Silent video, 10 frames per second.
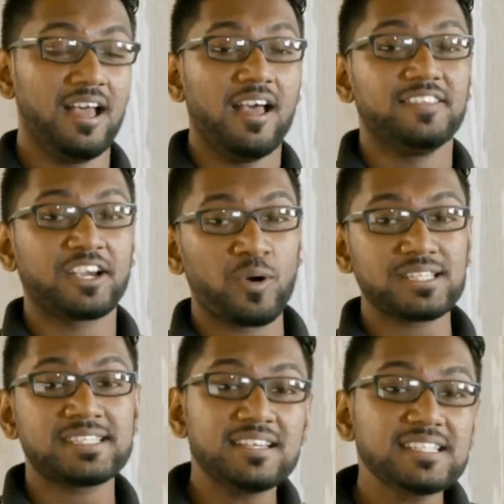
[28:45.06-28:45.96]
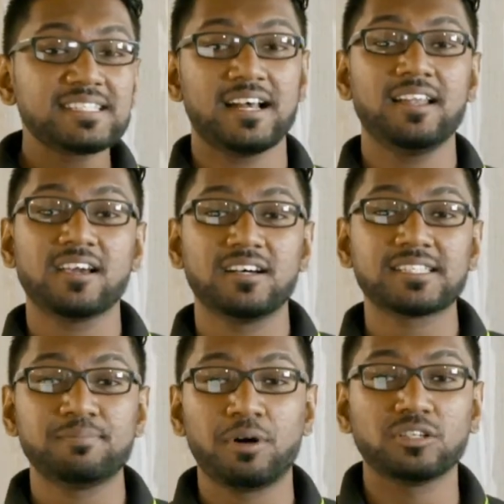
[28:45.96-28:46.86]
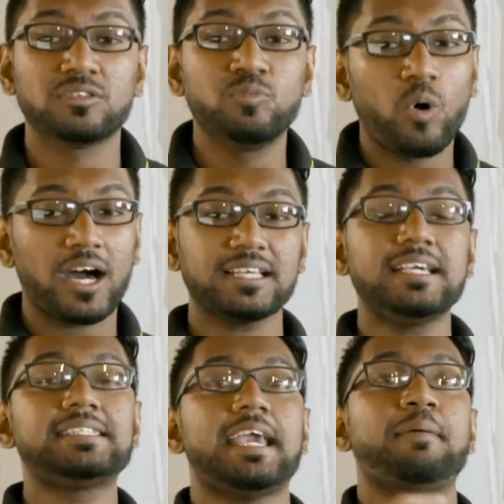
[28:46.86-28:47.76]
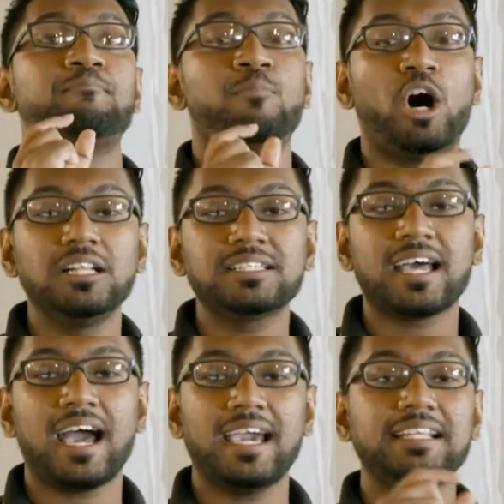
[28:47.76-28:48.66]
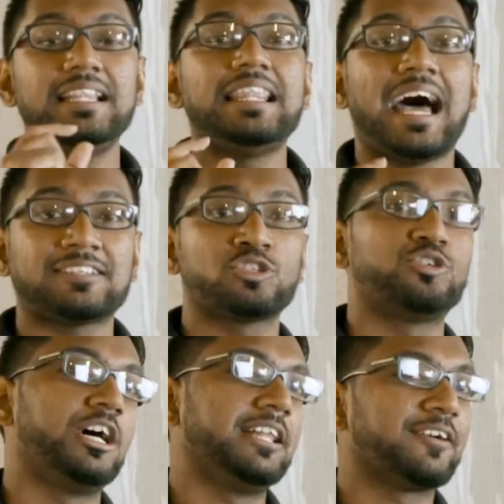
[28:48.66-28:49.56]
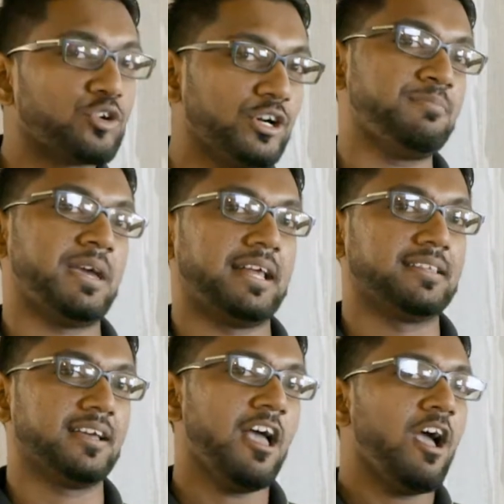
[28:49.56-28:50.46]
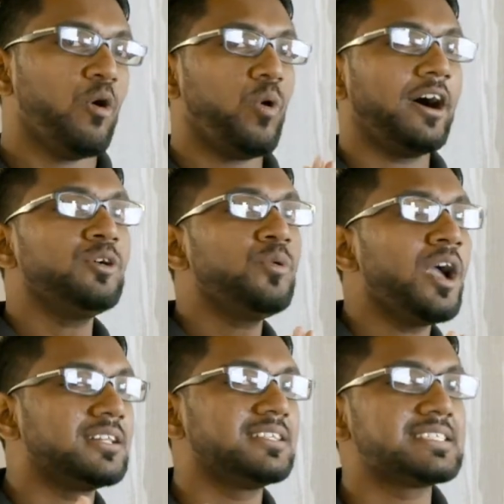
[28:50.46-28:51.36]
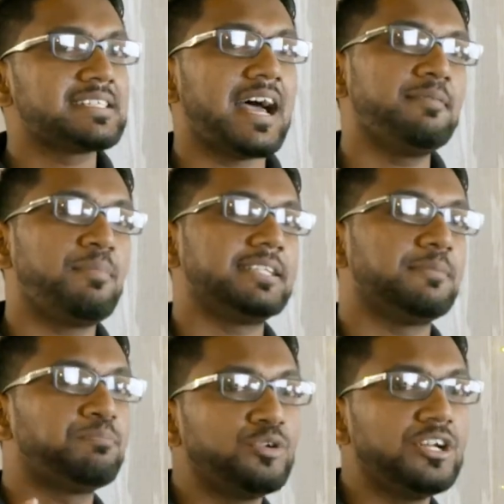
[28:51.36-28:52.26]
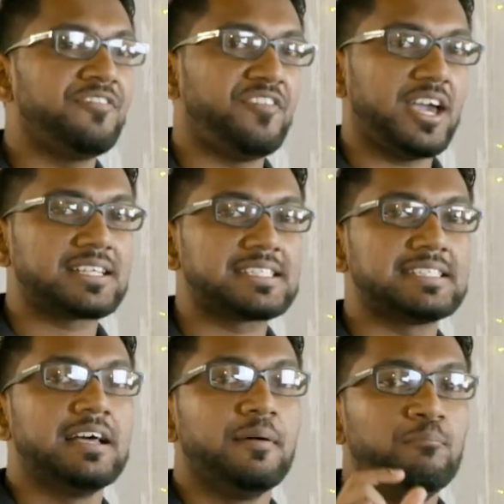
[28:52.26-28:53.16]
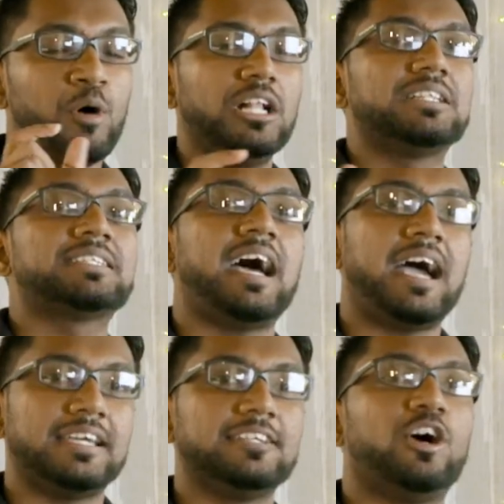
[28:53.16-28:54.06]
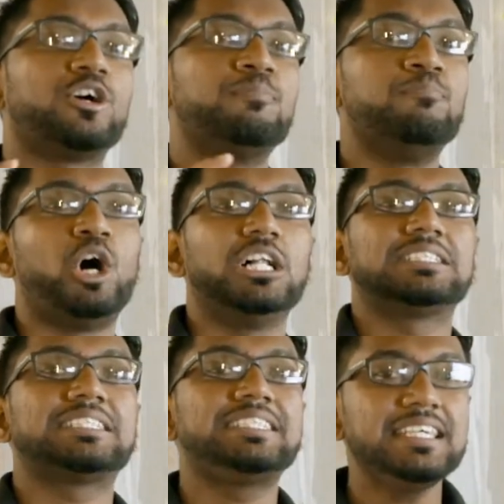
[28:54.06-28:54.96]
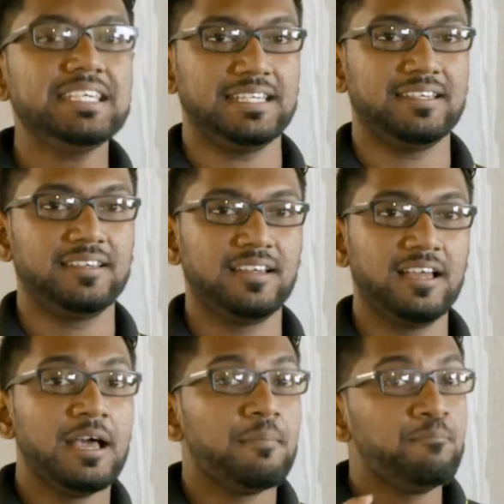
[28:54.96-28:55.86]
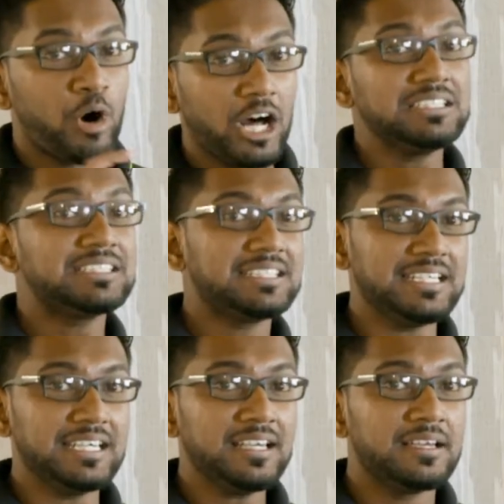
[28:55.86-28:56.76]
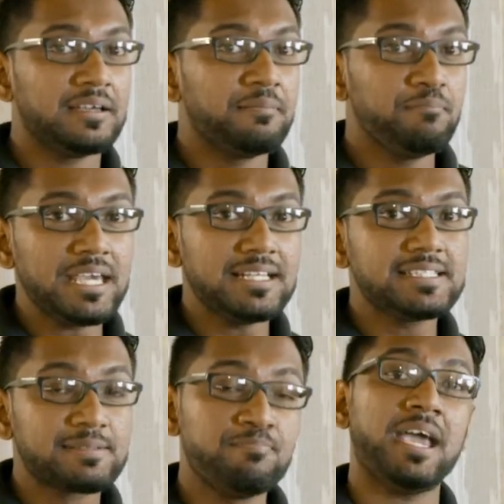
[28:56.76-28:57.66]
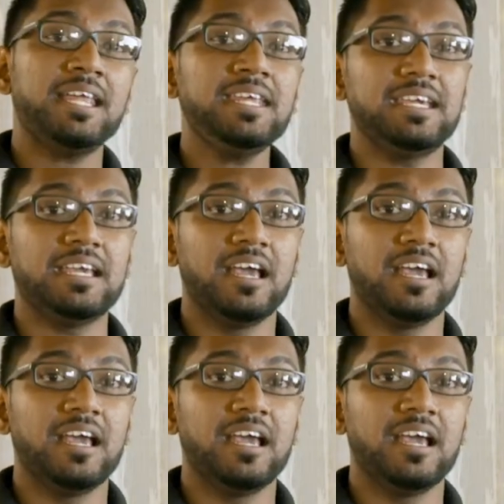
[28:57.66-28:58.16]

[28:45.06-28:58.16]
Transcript: The question is telling us about what is a multilateral agreement. What do we understand by the prefix multi or multi? Multi means many.